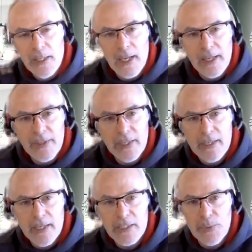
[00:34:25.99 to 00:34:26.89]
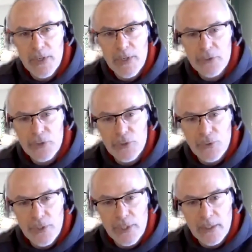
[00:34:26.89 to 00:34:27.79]
And they're a nice way of
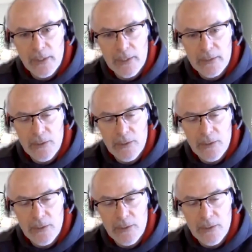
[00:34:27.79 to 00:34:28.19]
ensuring that